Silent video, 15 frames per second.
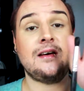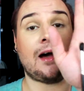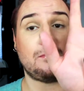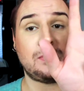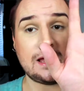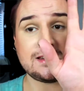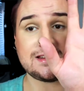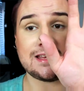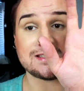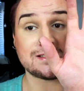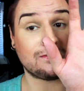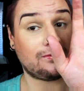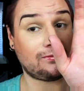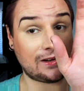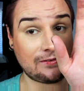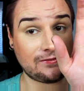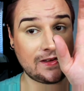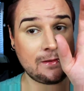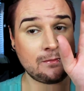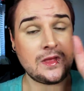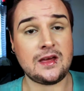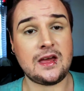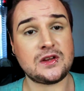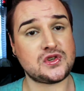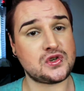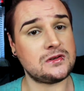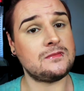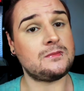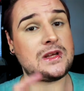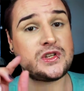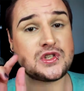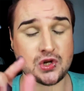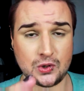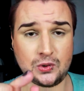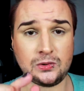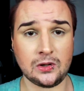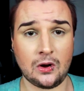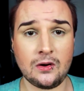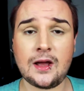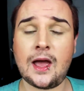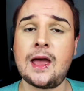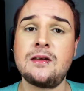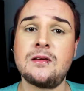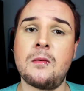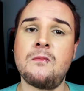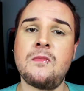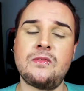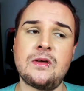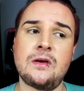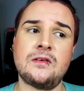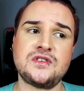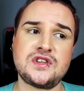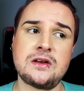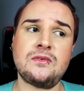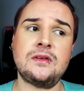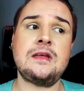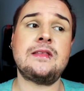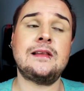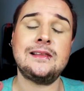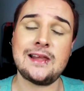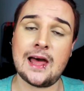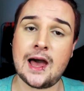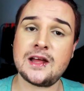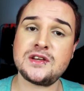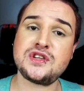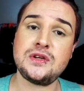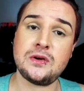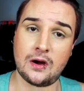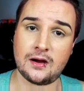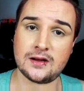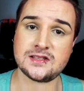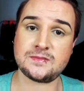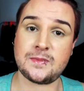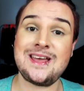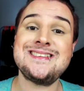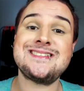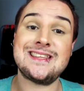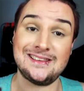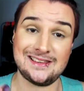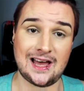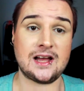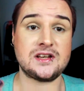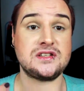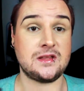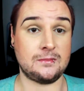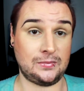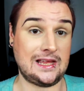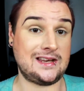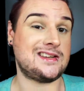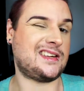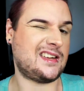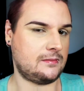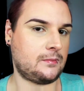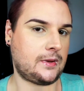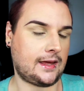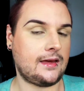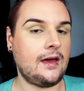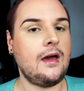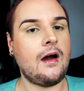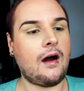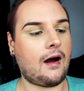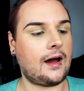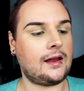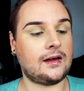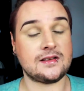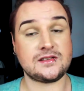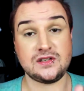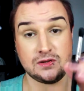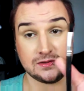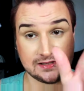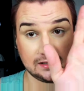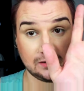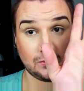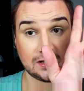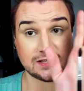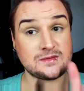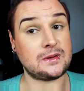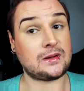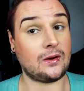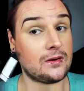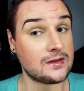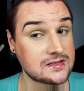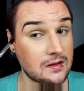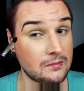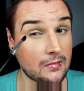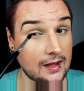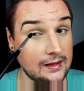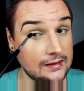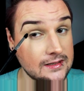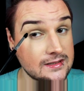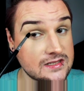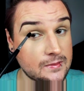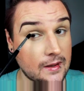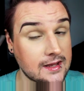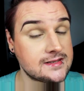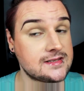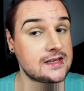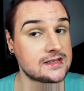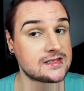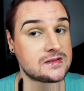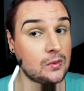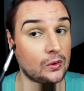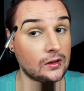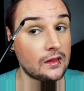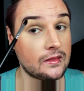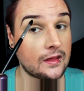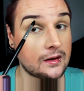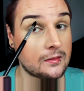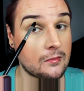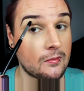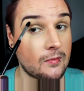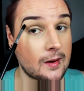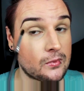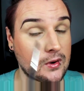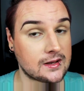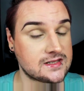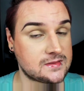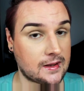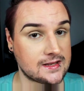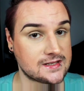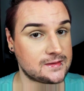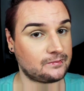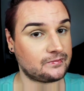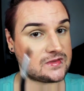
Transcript: A blender is fluffy, it shouldn't be too long, and generally the larger your eye space, the larger the blender can be. I like to use little ones because my lid space is smaller than my brow space.